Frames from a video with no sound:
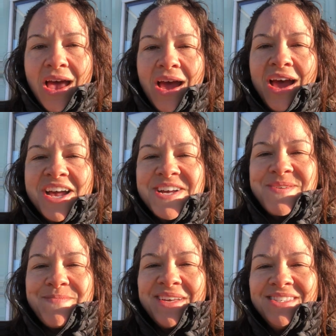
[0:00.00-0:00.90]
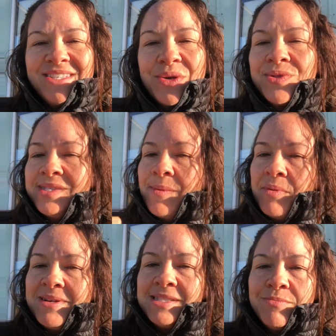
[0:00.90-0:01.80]
And so the
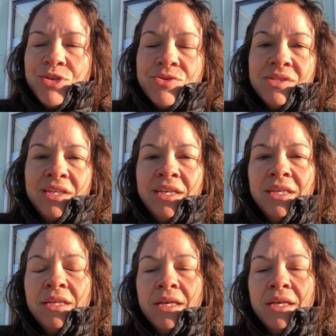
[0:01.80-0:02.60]
supplements I'm using,